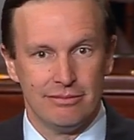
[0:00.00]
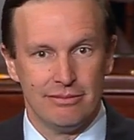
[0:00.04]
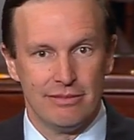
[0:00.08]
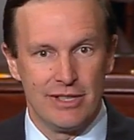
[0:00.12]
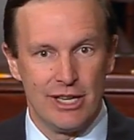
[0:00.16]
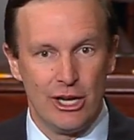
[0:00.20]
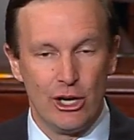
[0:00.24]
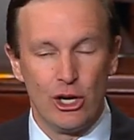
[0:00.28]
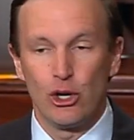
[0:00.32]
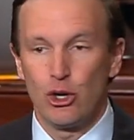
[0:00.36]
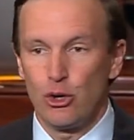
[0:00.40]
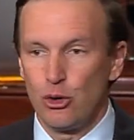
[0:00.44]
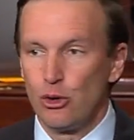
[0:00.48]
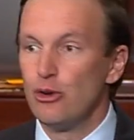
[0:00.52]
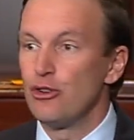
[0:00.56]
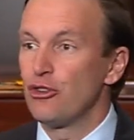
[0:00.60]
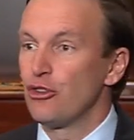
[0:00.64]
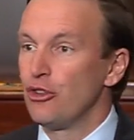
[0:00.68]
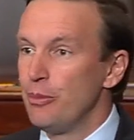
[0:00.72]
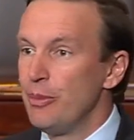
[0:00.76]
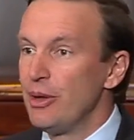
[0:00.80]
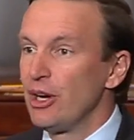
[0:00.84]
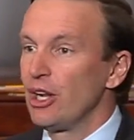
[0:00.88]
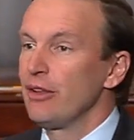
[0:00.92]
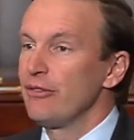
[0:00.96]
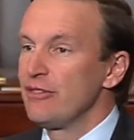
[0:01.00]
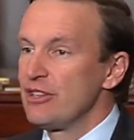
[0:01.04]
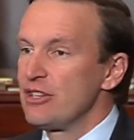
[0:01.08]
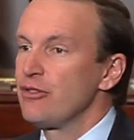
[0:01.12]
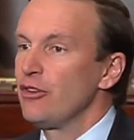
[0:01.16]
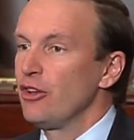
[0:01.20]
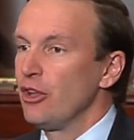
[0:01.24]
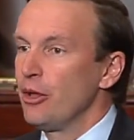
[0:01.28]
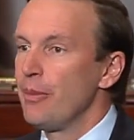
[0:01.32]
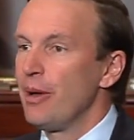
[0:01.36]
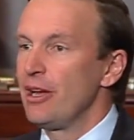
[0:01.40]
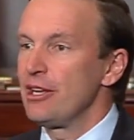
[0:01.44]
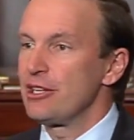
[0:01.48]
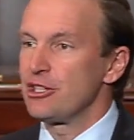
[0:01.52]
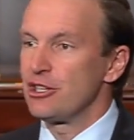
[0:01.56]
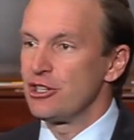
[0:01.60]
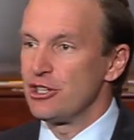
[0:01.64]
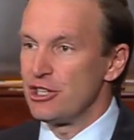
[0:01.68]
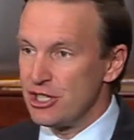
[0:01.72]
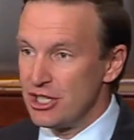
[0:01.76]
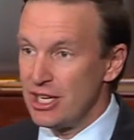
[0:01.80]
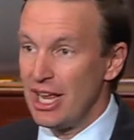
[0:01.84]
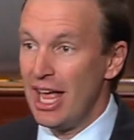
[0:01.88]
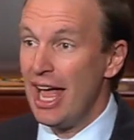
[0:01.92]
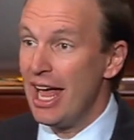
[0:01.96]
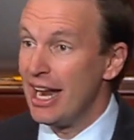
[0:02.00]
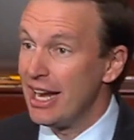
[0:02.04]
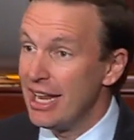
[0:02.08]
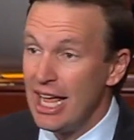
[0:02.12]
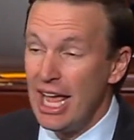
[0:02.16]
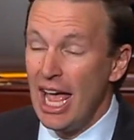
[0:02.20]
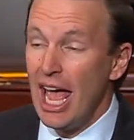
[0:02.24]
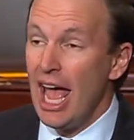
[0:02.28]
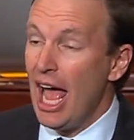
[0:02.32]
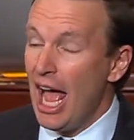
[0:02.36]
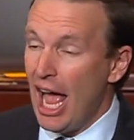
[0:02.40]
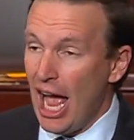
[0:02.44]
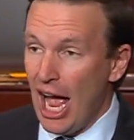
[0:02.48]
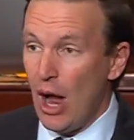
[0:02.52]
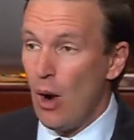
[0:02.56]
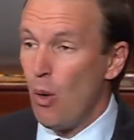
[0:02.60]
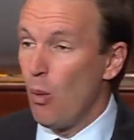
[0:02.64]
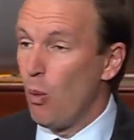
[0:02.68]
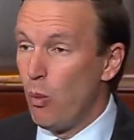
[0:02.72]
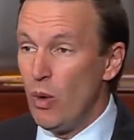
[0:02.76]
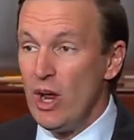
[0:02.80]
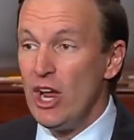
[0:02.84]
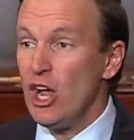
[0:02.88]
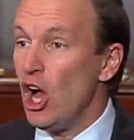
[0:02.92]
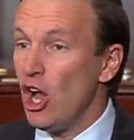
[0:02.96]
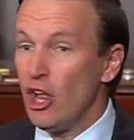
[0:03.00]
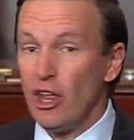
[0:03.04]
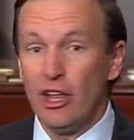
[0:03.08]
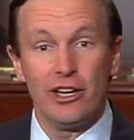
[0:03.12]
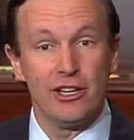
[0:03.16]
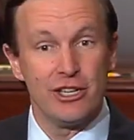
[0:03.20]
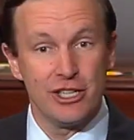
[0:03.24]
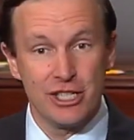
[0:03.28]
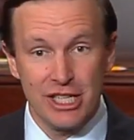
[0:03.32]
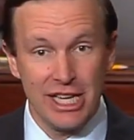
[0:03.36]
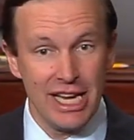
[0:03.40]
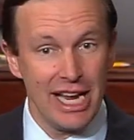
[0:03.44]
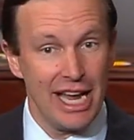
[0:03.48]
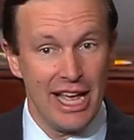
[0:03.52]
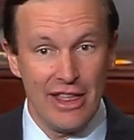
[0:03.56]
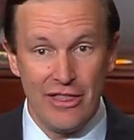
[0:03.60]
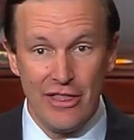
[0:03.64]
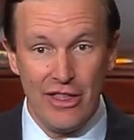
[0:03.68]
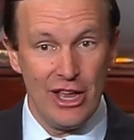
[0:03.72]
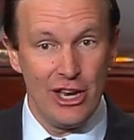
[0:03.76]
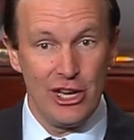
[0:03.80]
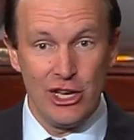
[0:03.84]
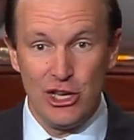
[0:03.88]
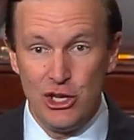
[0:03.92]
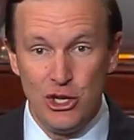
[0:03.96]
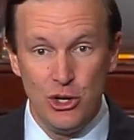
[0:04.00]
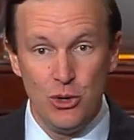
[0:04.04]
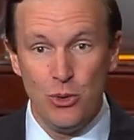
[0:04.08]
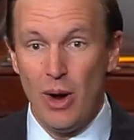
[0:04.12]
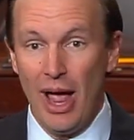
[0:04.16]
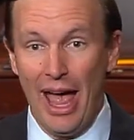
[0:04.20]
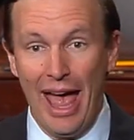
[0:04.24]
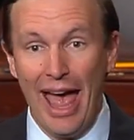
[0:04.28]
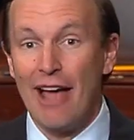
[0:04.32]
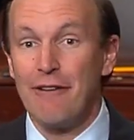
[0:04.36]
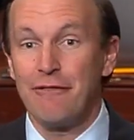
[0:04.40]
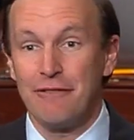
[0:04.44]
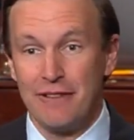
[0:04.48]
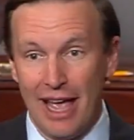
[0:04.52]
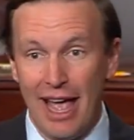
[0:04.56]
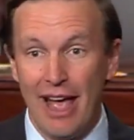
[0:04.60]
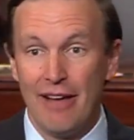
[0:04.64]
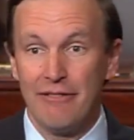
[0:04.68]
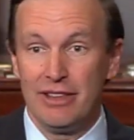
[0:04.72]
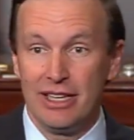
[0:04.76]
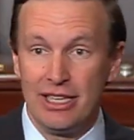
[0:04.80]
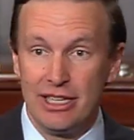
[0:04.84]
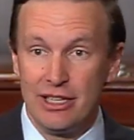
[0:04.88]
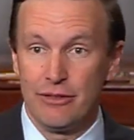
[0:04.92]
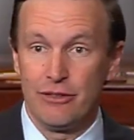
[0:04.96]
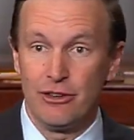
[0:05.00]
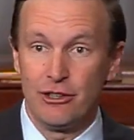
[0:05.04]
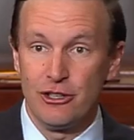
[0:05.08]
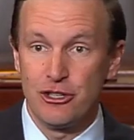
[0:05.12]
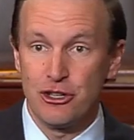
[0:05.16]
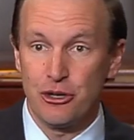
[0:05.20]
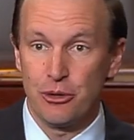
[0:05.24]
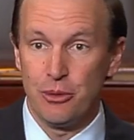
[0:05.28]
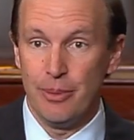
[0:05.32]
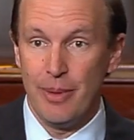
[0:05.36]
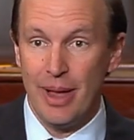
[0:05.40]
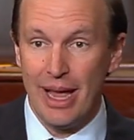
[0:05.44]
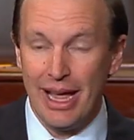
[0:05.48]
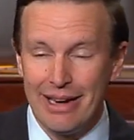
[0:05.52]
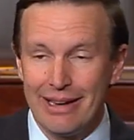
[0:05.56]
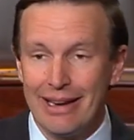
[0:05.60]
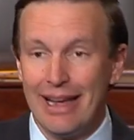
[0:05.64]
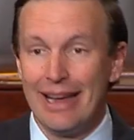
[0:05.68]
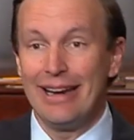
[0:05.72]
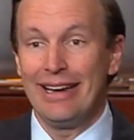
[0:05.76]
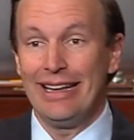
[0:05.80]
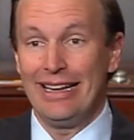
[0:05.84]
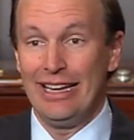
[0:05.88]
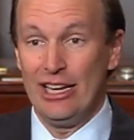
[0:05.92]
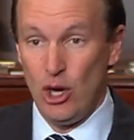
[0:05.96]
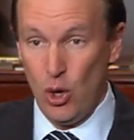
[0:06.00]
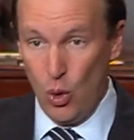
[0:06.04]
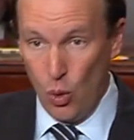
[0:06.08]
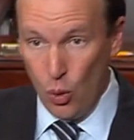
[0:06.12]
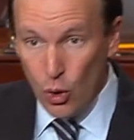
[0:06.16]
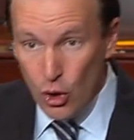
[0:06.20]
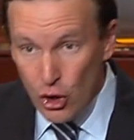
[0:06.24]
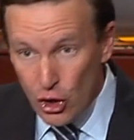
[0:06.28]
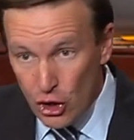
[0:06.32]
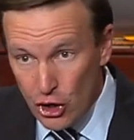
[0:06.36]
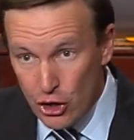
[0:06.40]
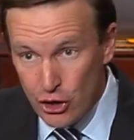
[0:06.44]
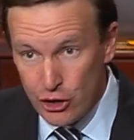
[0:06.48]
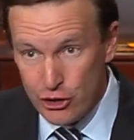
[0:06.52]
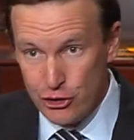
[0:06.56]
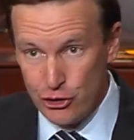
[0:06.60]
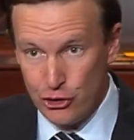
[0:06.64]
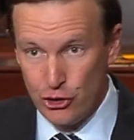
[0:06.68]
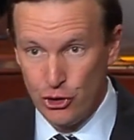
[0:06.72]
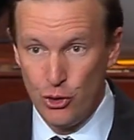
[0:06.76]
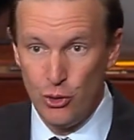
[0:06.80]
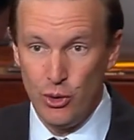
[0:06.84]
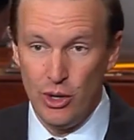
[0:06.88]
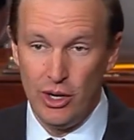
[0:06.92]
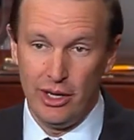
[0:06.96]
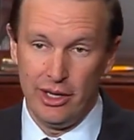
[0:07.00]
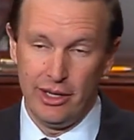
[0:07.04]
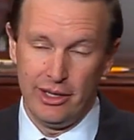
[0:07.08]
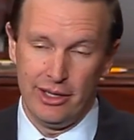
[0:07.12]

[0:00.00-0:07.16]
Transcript: Senator Cruz, in the middle of his filibuster, said we all understand that you have to have the individual mandate in order to